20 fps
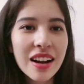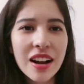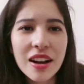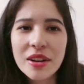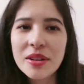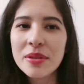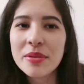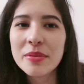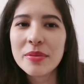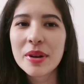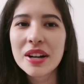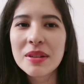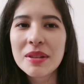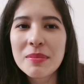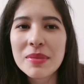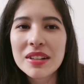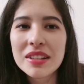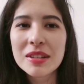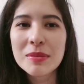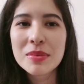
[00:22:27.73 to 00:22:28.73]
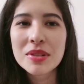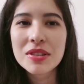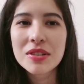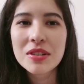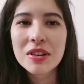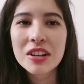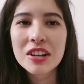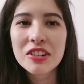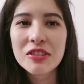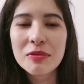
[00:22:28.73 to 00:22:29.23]
Oh, why did my lips look
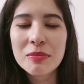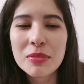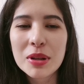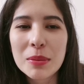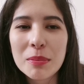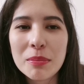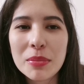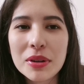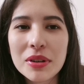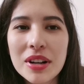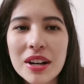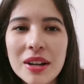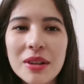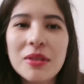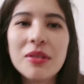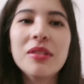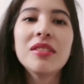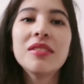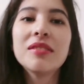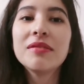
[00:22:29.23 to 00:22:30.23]
kind of plumper now?